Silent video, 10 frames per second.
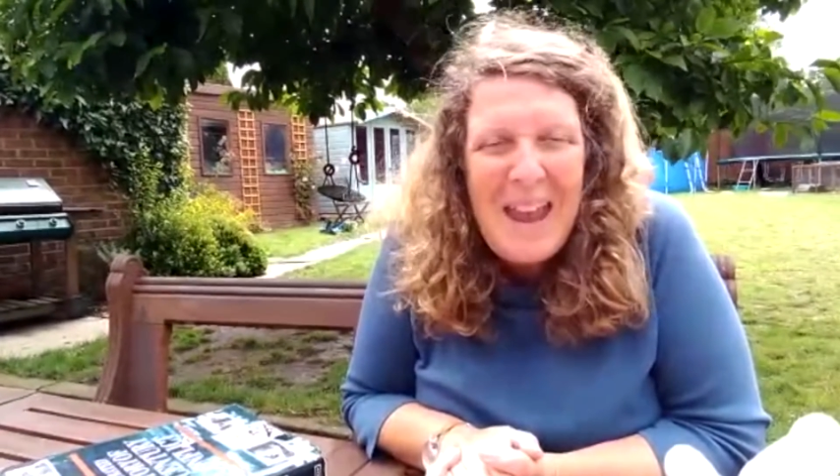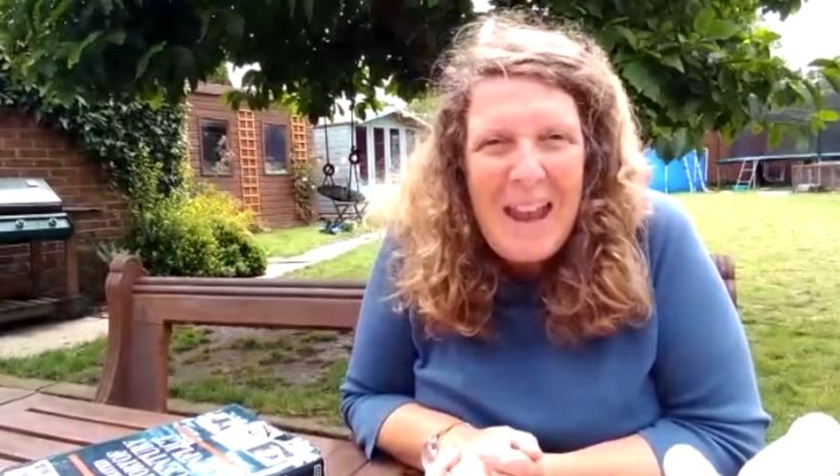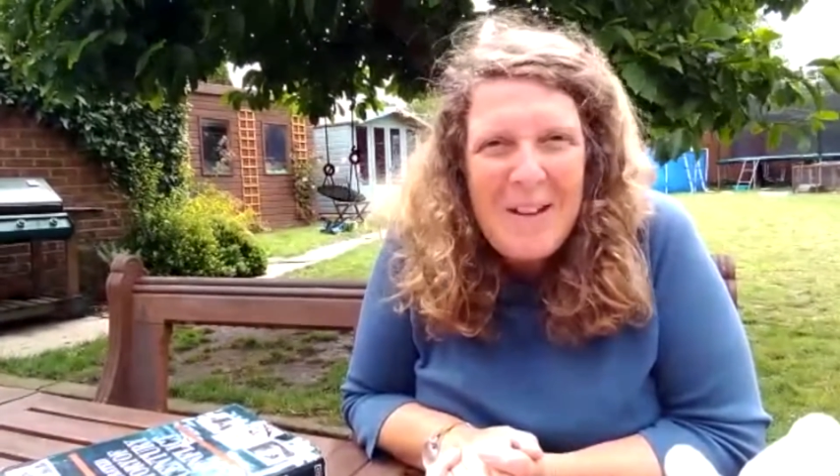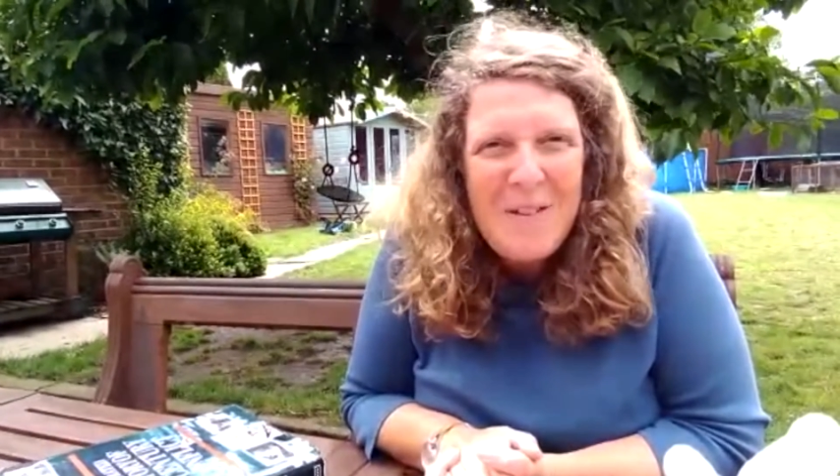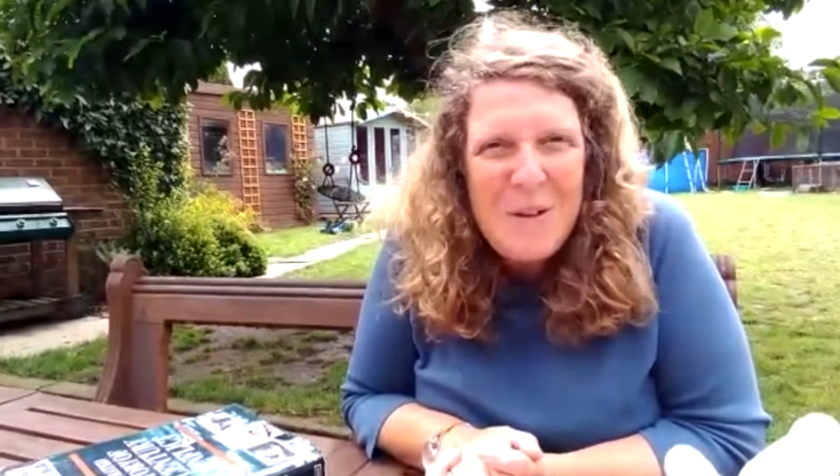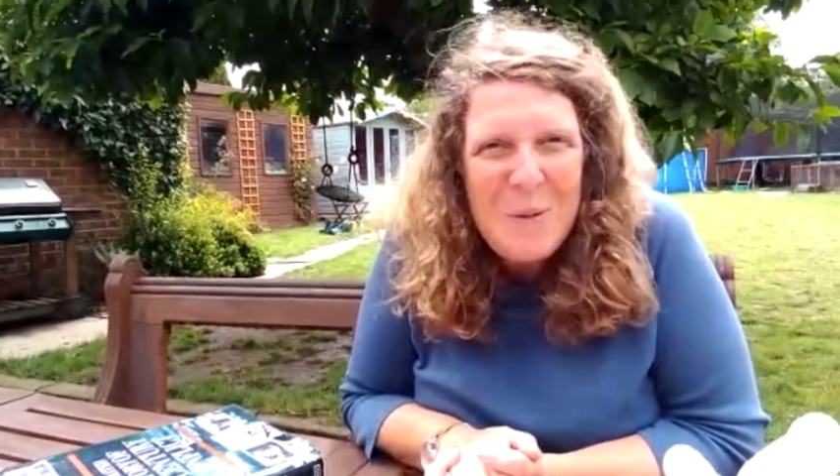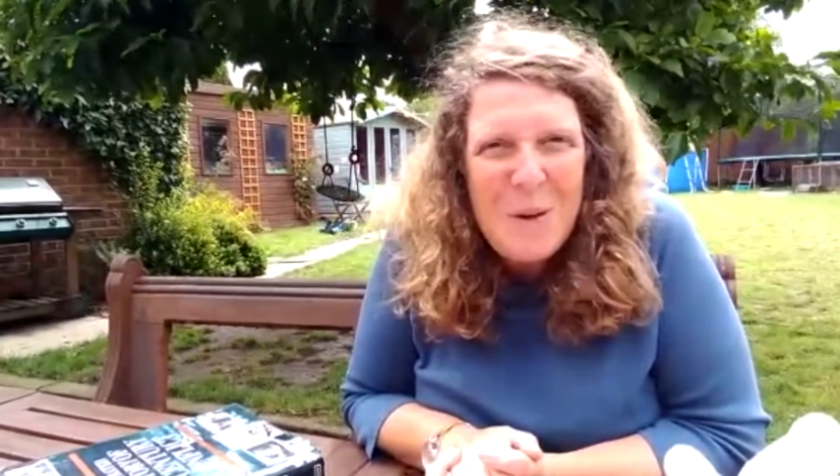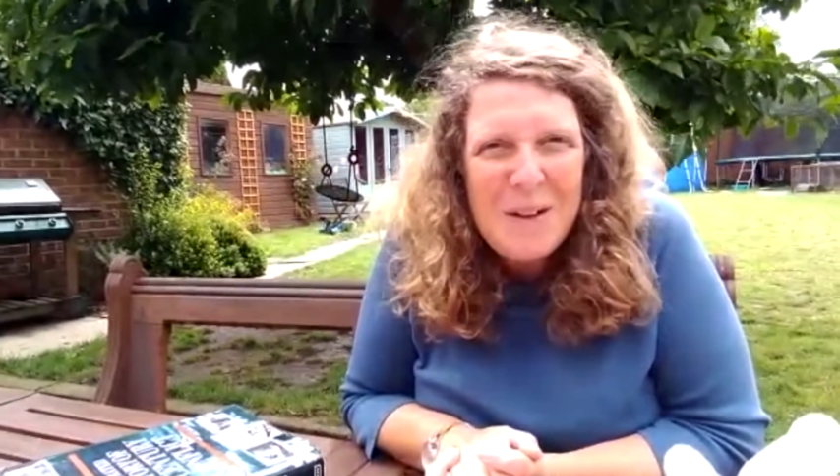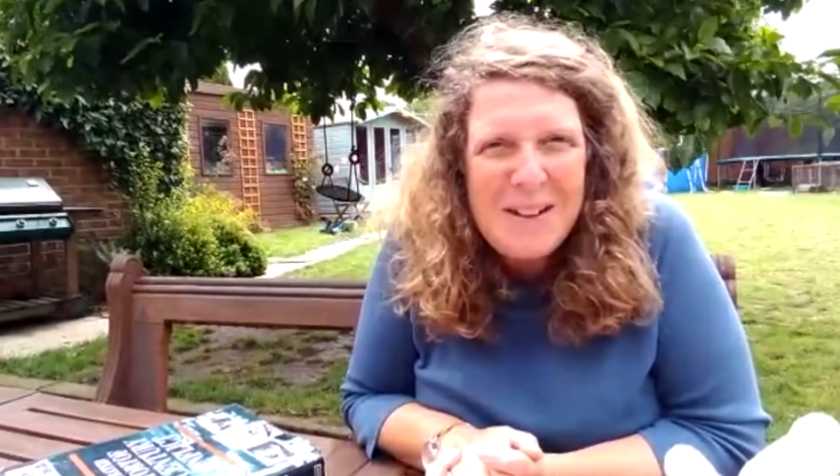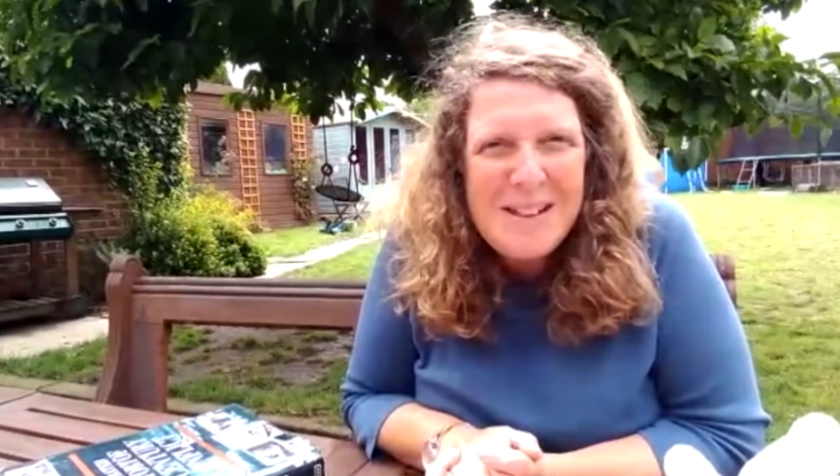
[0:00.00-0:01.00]
If you
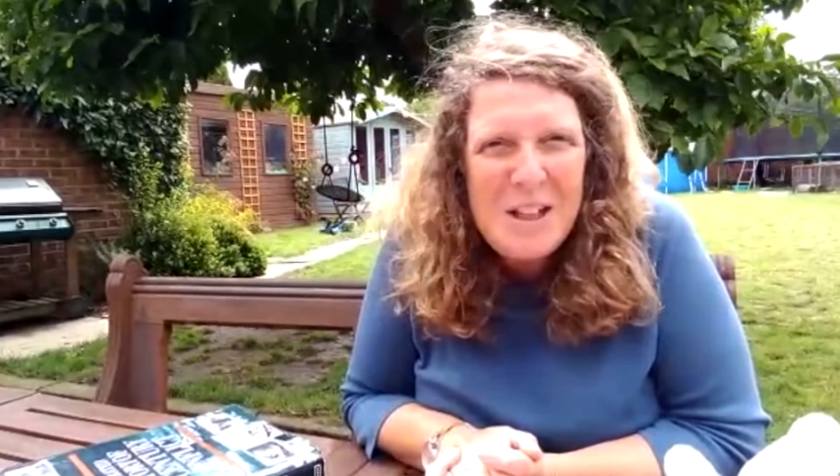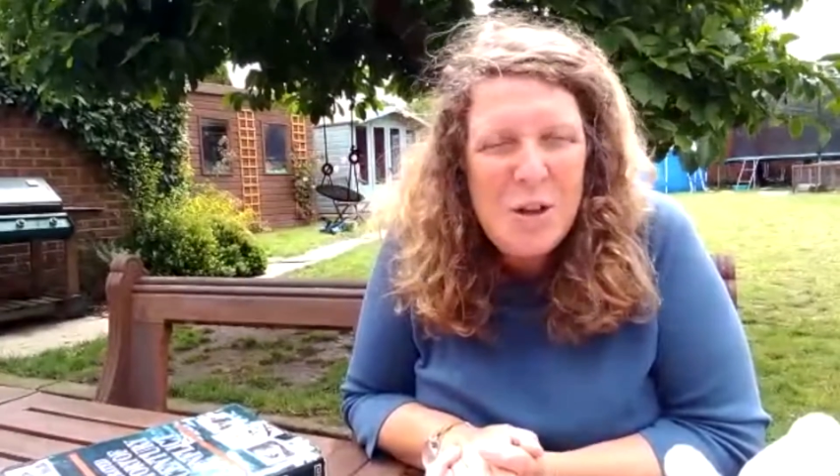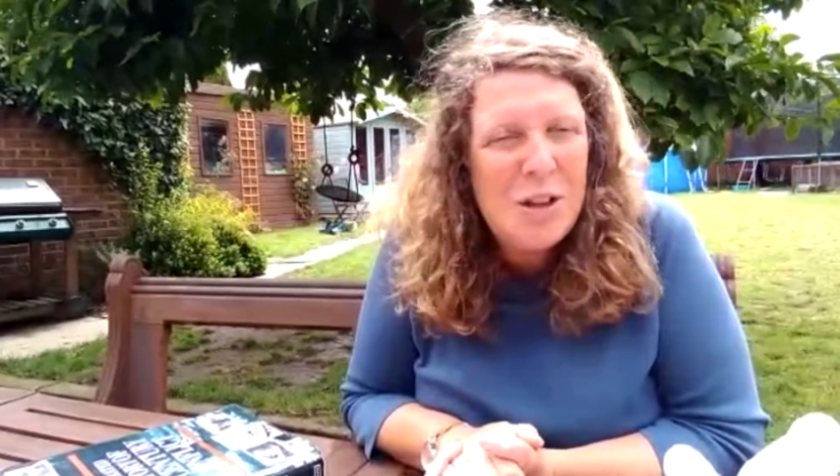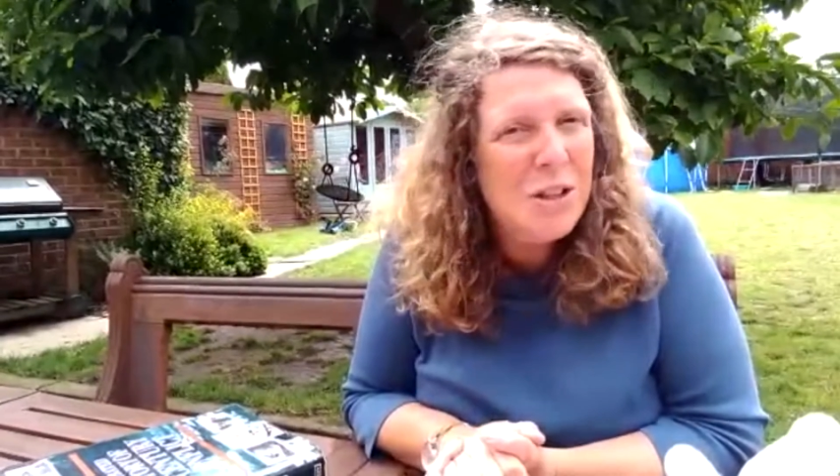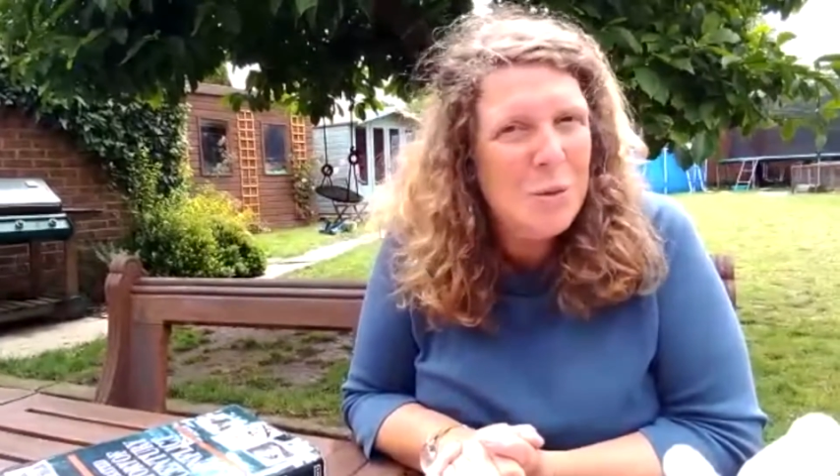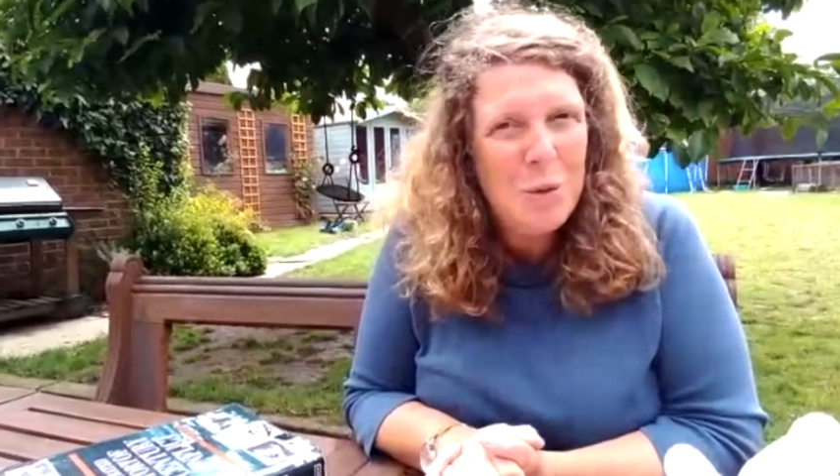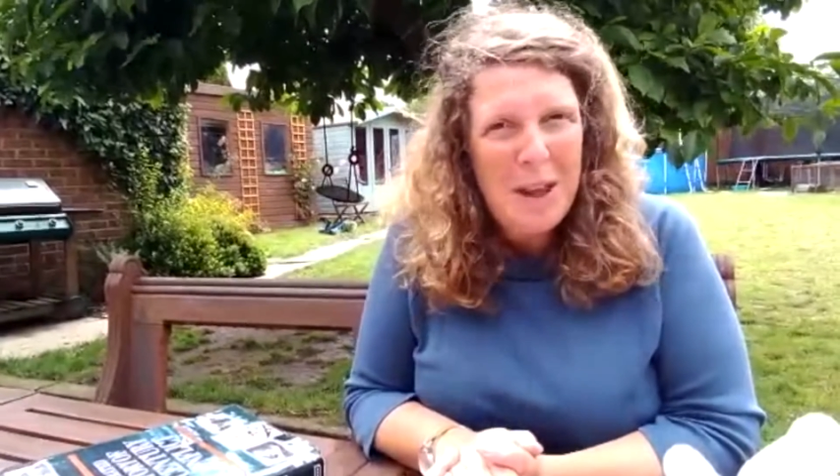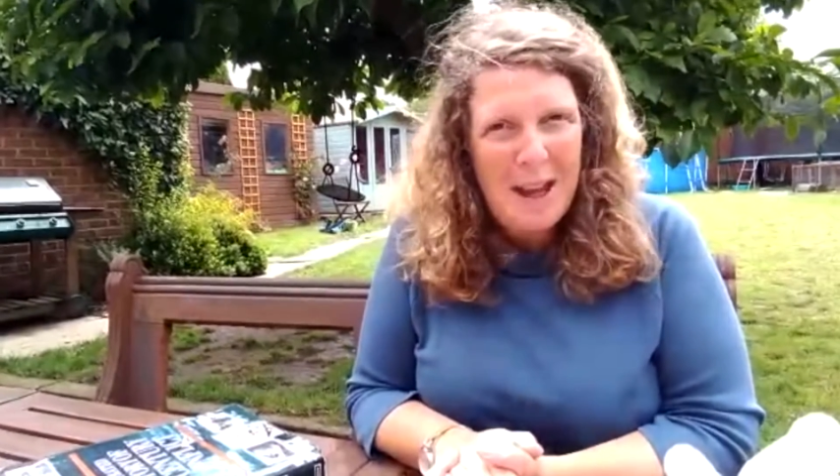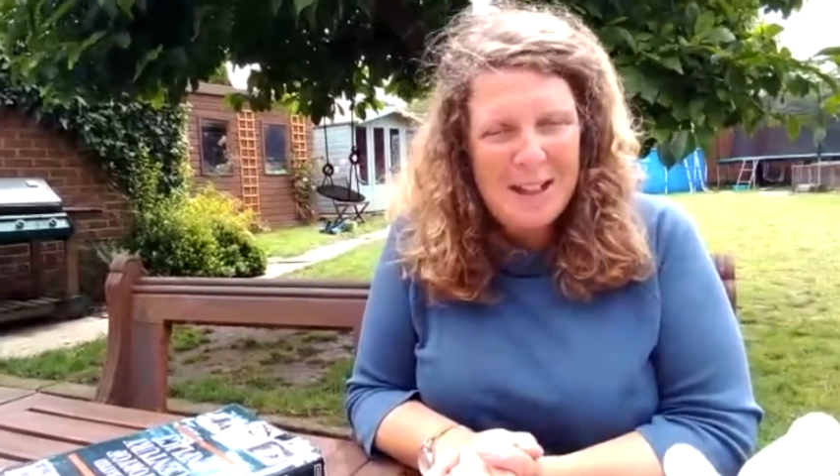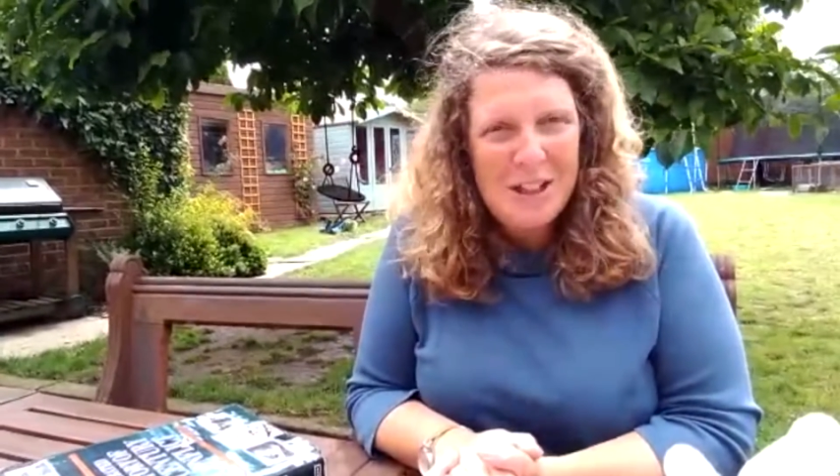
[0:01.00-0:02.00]
want, you can do all
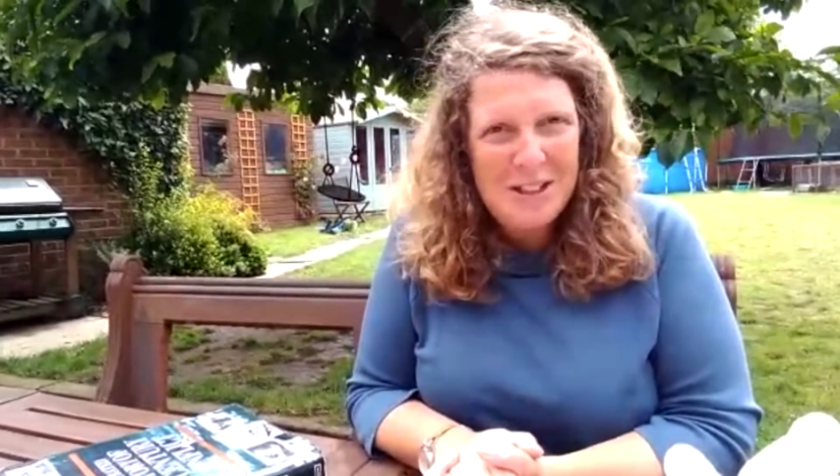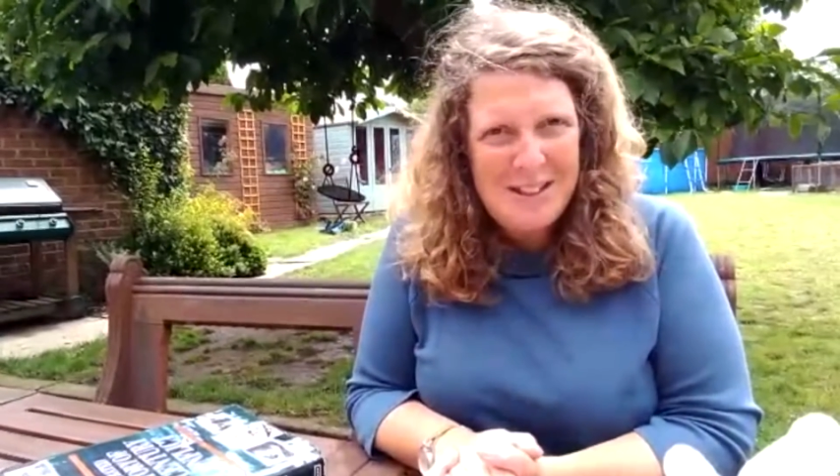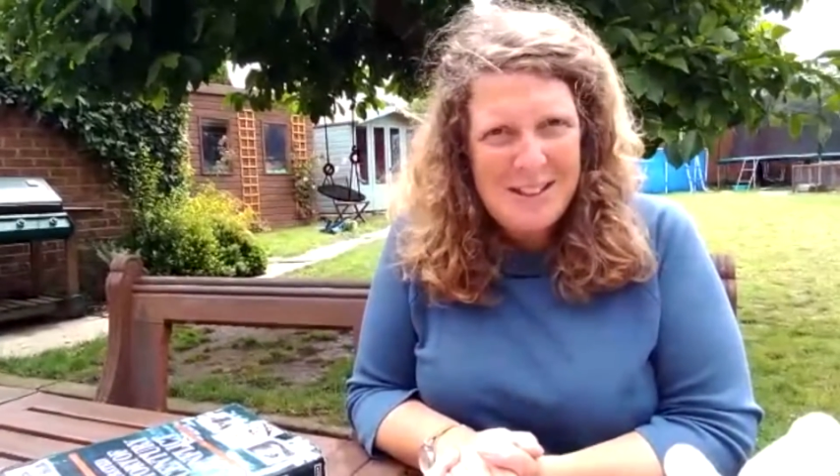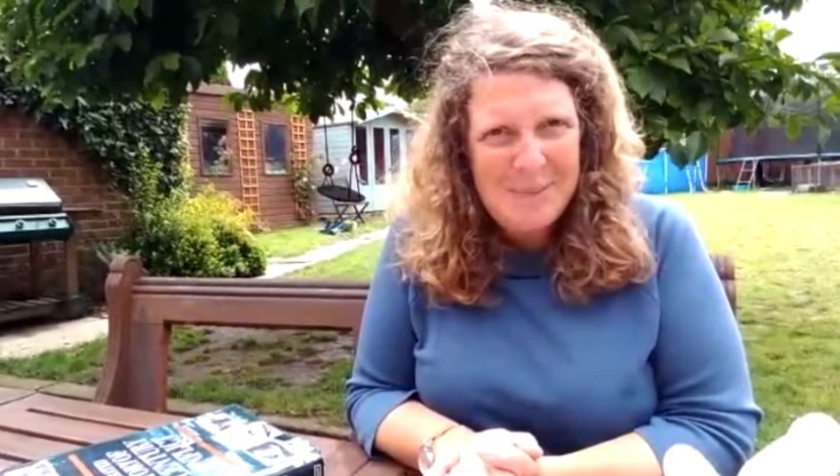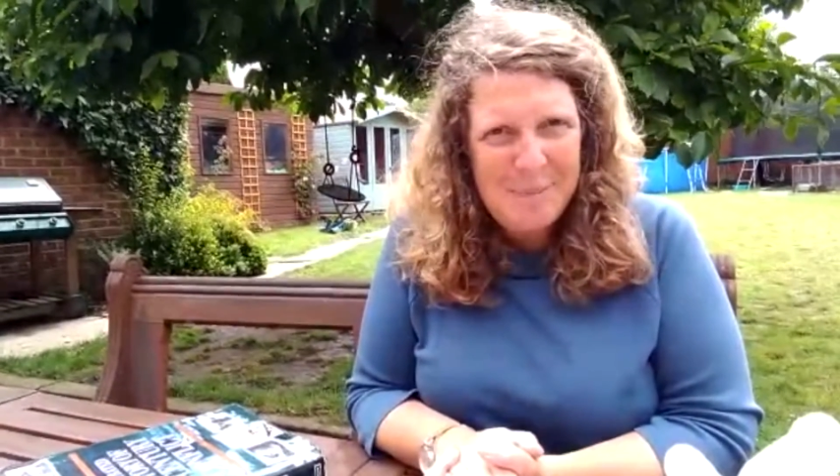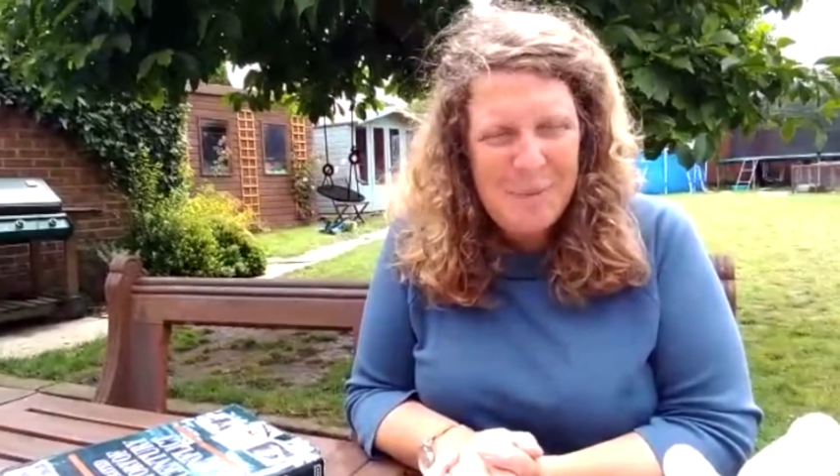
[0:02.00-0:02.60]
the actions,